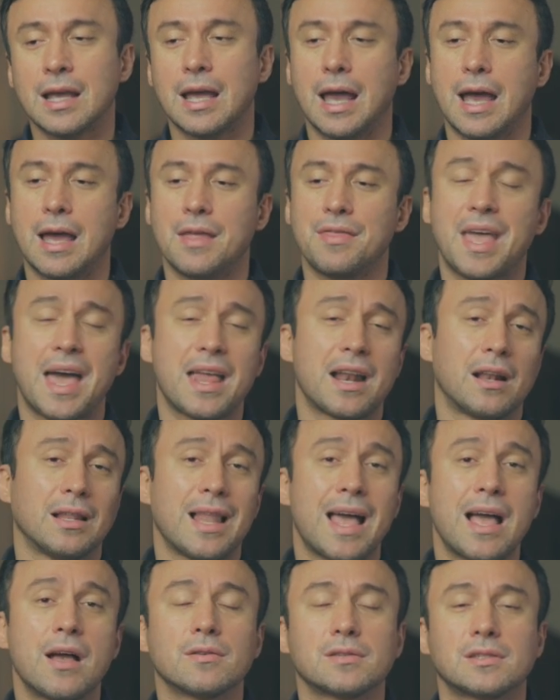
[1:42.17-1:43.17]
And that
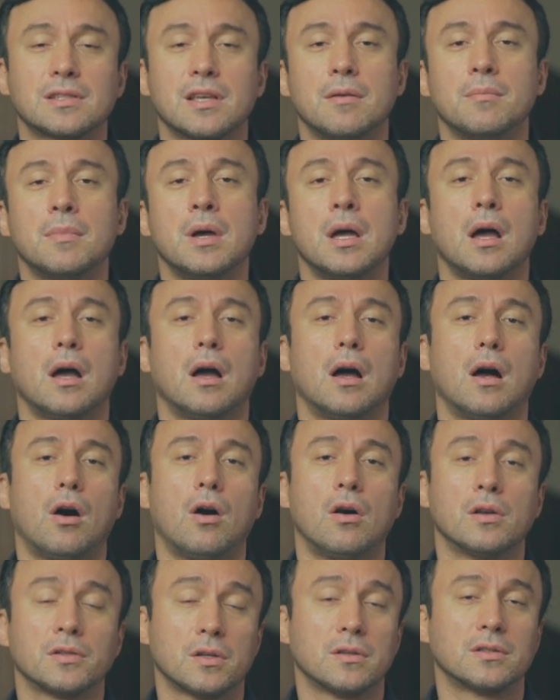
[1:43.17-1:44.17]
allows some,
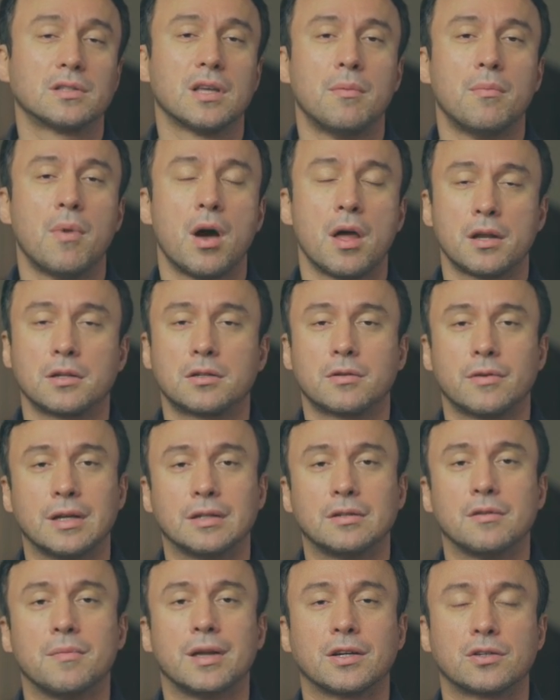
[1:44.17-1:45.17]
also some monitoring
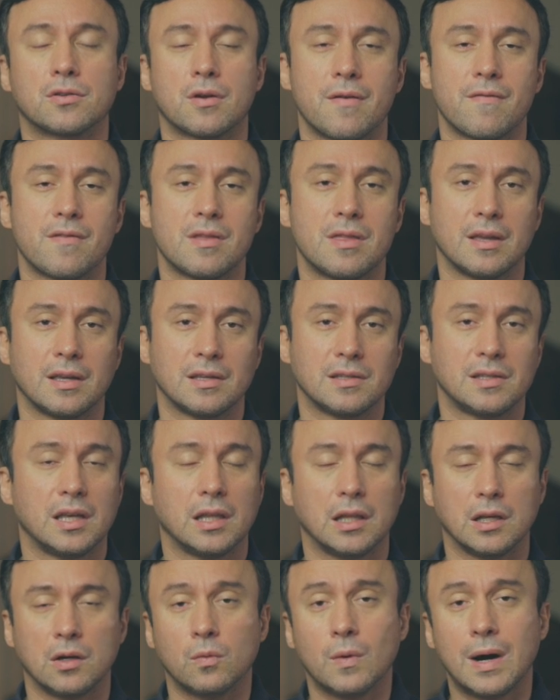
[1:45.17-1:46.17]
to make sure everything is
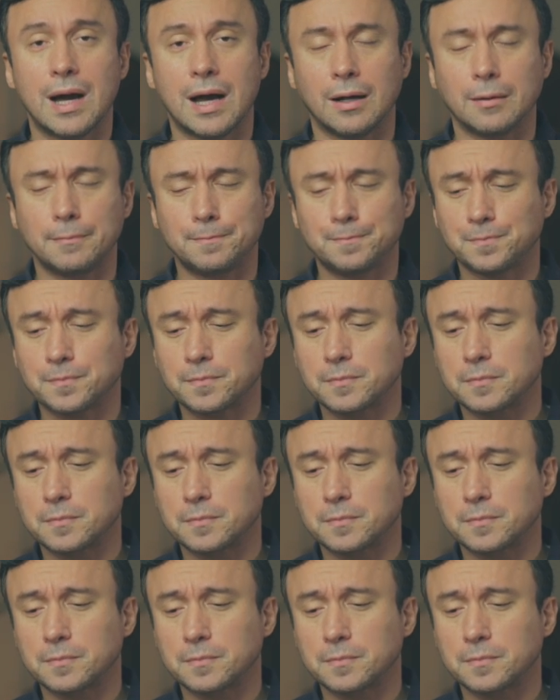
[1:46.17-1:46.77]
healing well.